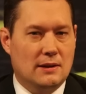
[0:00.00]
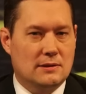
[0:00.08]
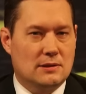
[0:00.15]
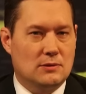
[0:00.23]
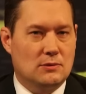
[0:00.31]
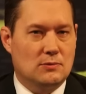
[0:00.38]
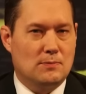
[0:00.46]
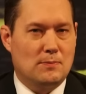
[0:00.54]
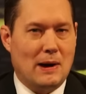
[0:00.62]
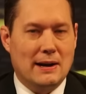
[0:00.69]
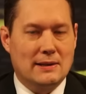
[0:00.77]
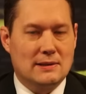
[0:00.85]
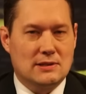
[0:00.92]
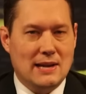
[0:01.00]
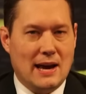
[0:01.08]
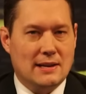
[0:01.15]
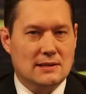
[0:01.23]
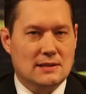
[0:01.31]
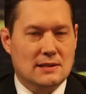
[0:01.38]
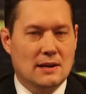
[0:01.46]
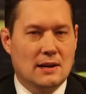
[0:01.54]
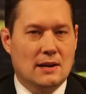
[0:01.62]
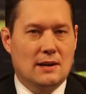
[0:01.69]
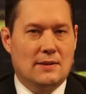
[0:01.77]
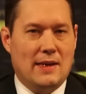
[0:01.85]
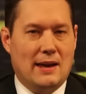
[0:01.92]
to Biden's desk
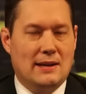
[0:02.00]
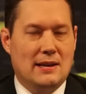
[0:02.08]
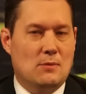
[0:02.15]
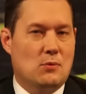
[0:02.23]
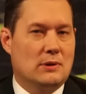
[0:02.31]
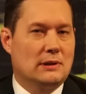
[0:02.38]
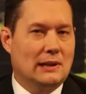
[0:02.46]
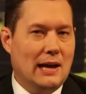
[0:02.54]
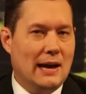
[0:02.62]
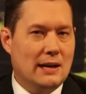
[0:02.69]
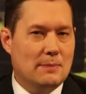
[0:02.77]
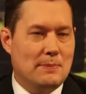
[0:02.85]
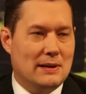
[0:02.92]
that he wouldn't like,